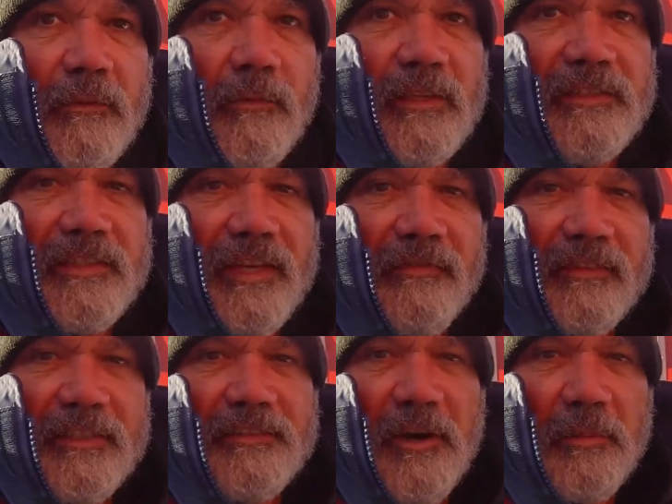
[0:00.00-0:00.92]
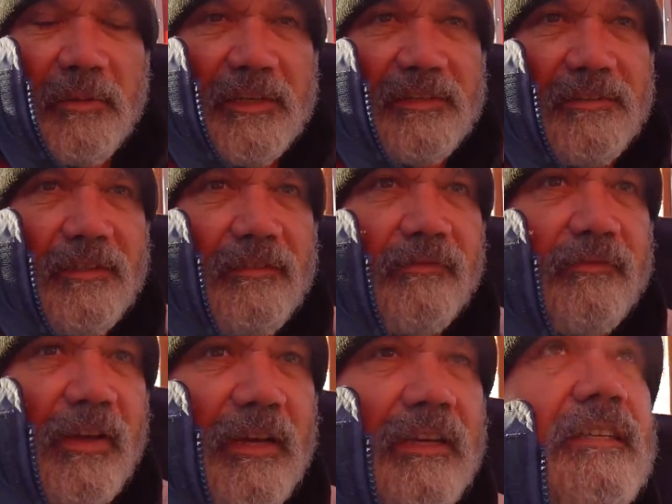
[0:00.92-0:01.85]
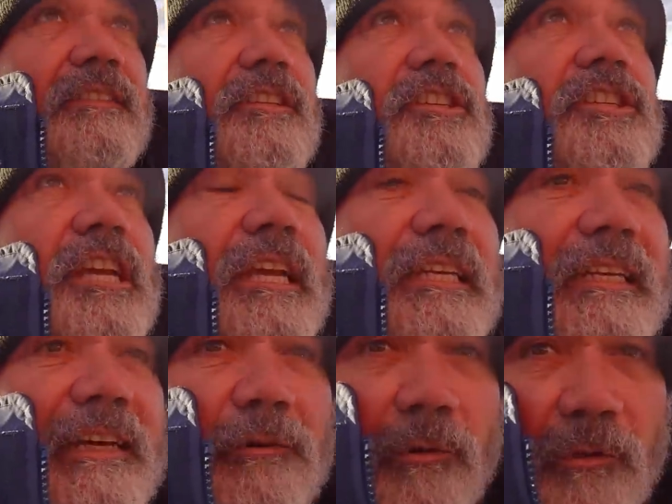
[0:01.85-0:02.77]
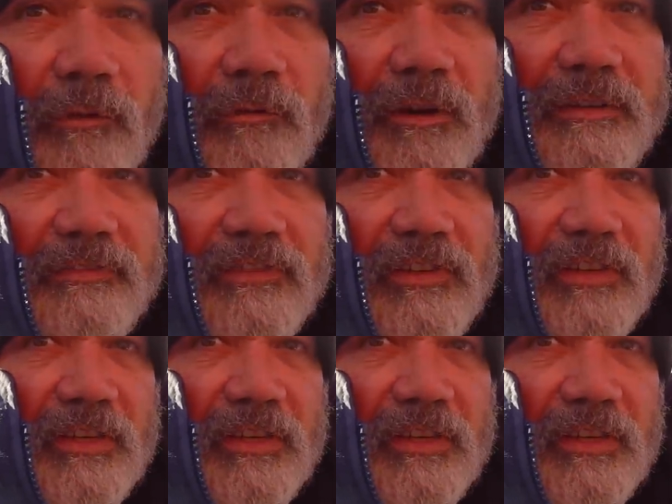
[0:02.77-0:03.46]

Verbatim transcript: wind's definitely dropping, so I've uh, just shaken out all the reefs.